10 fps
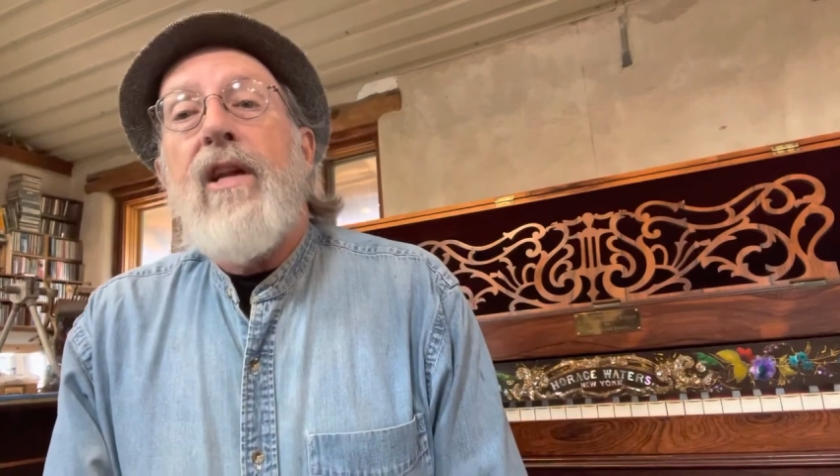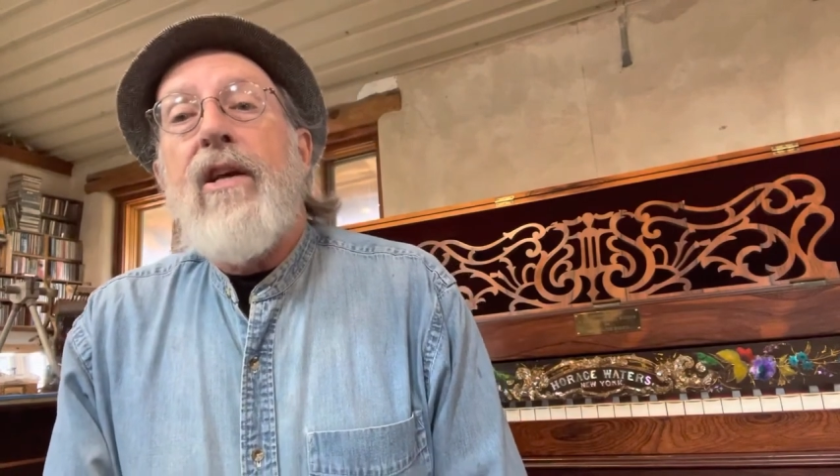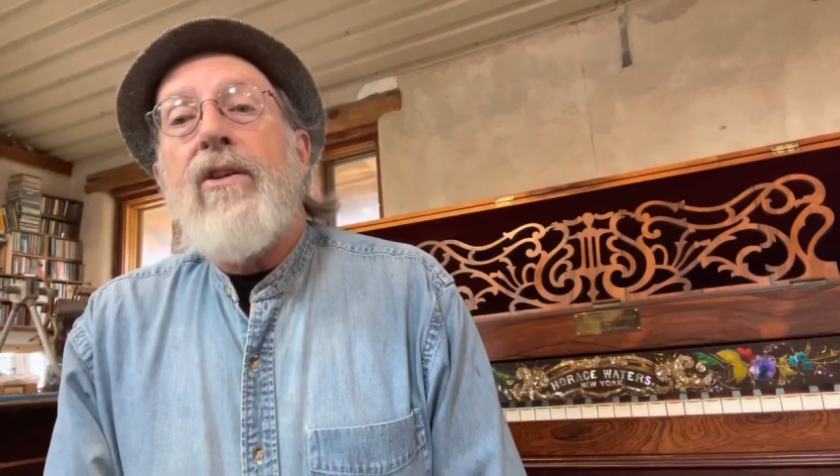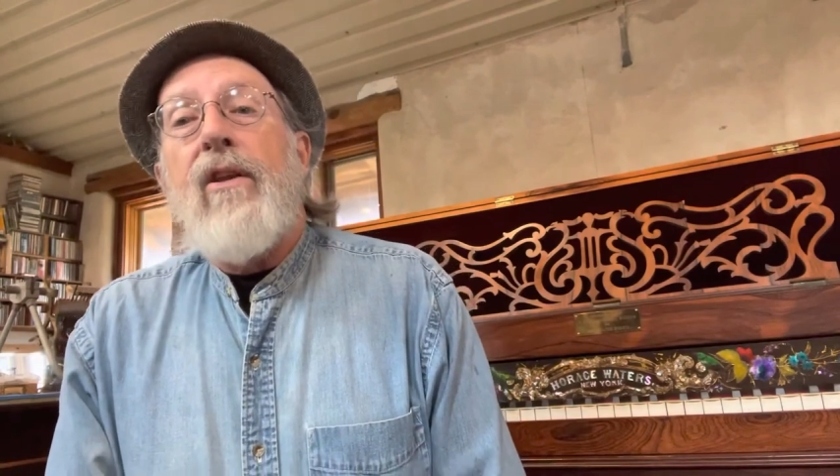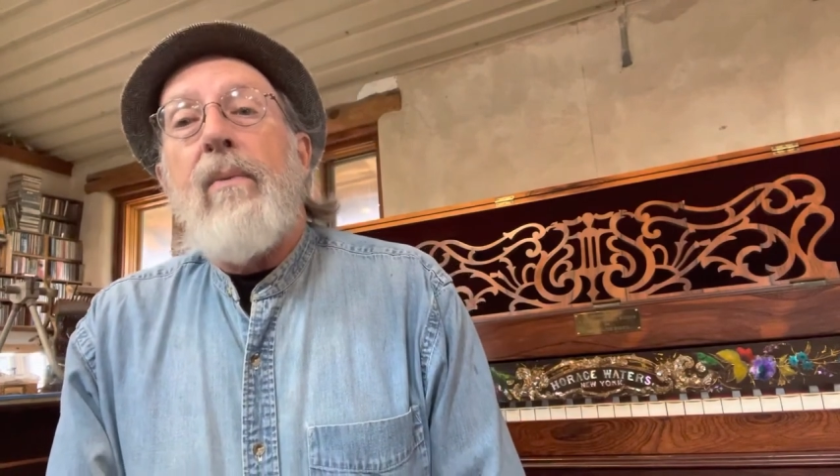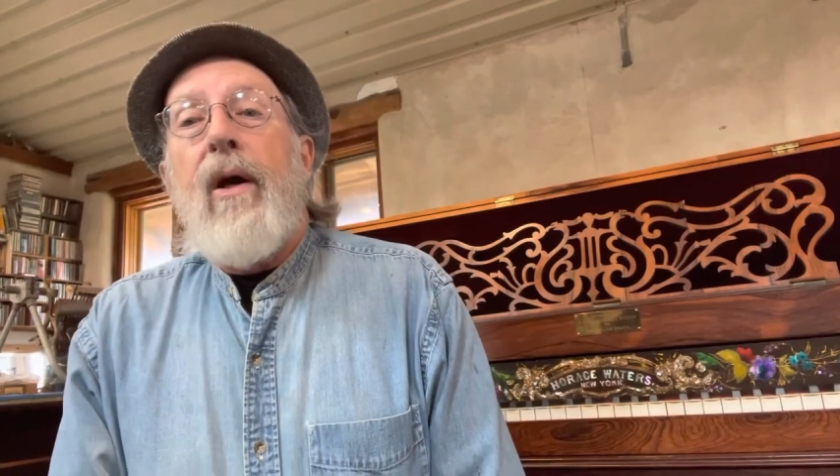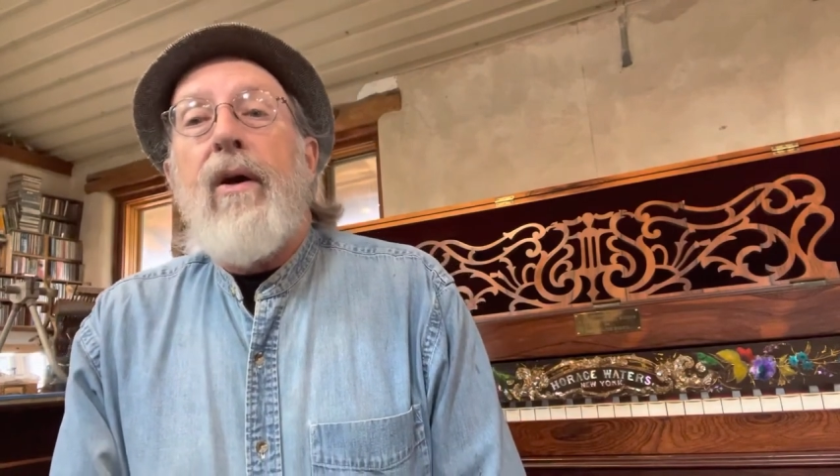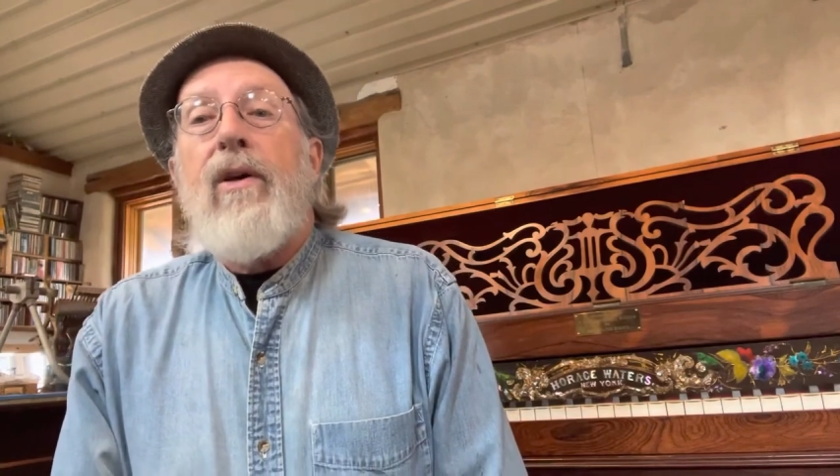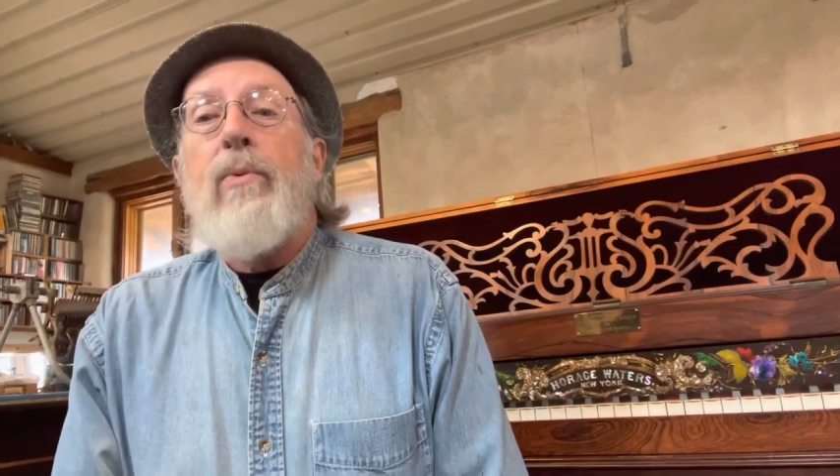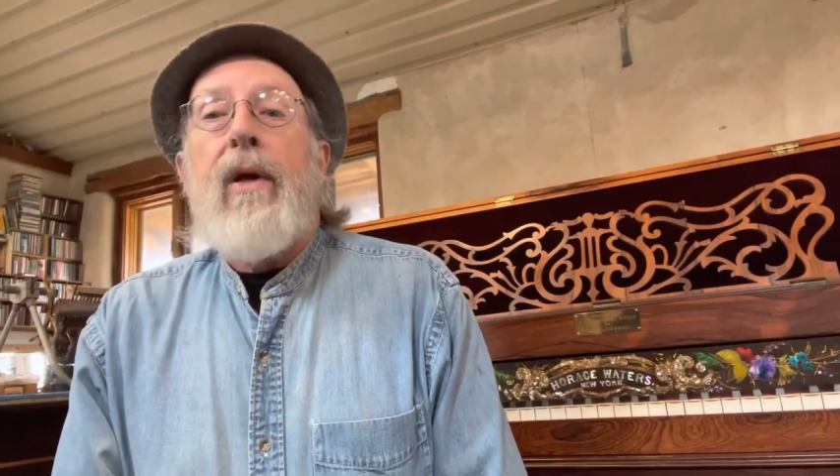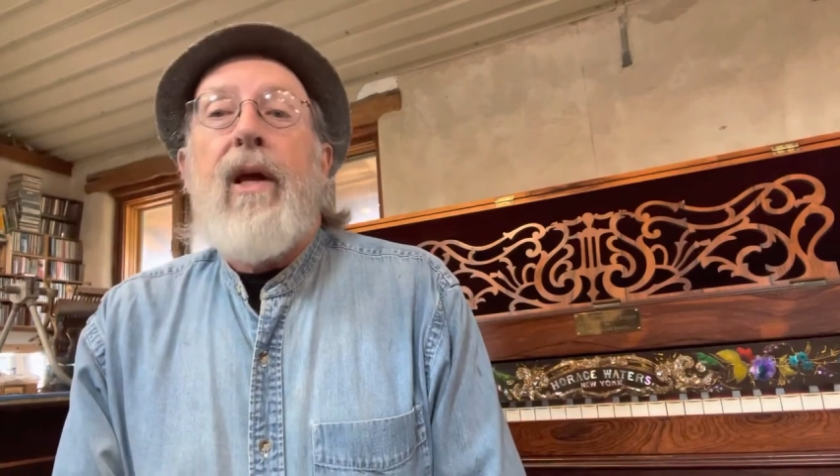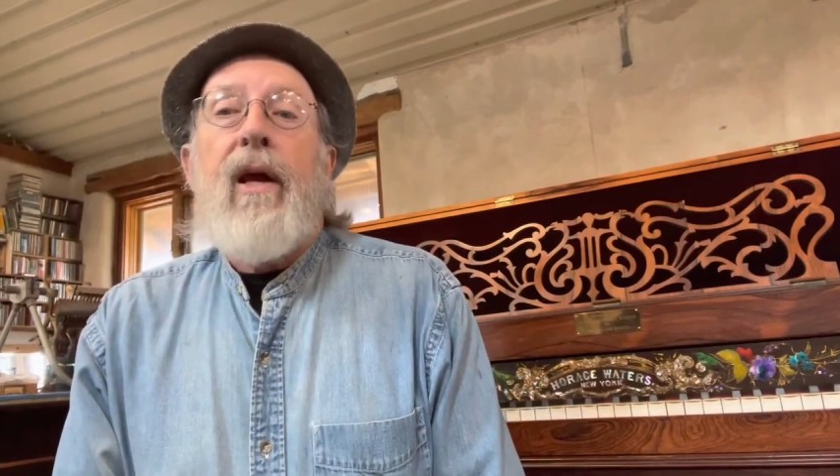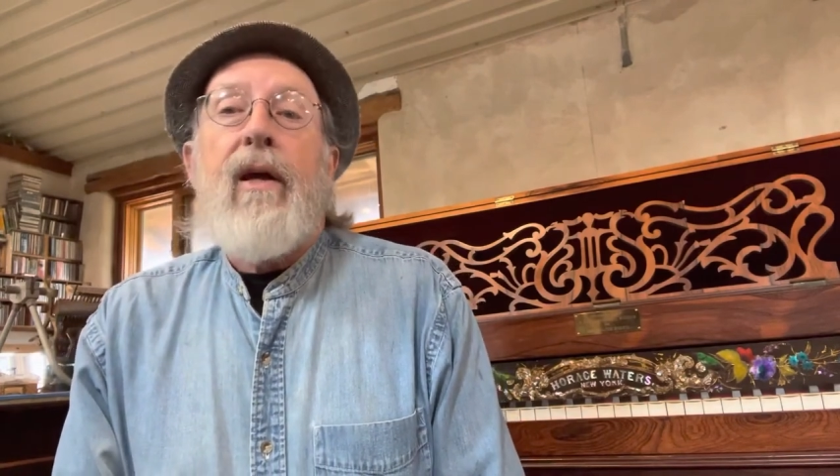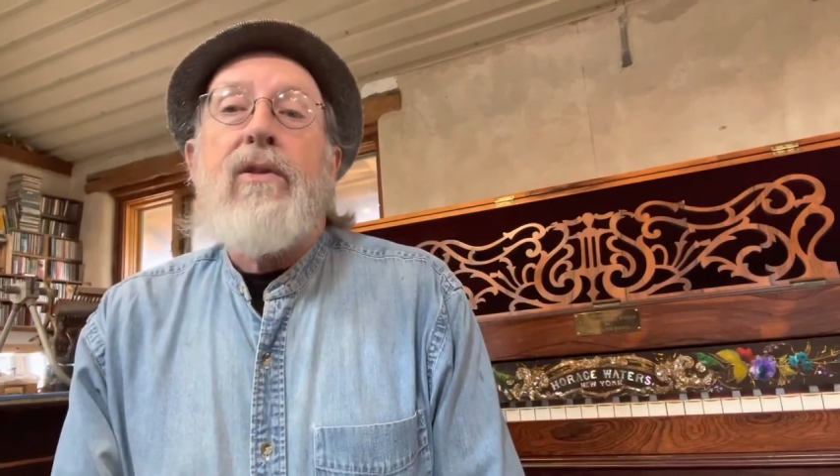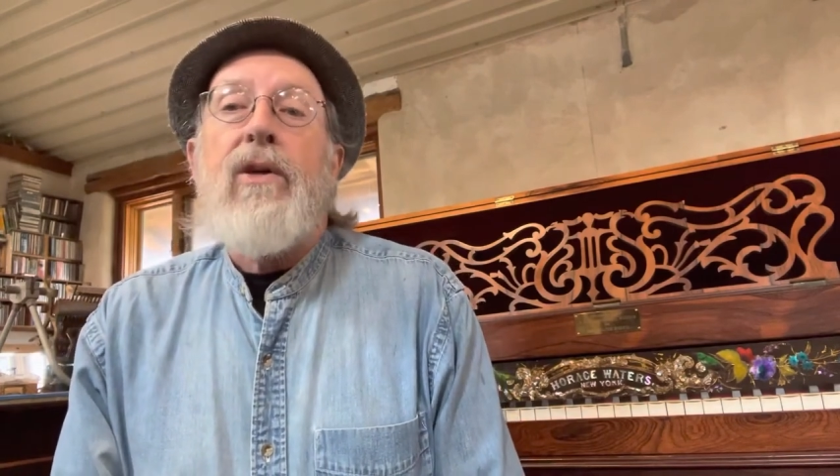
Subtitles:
nice to the player as we can.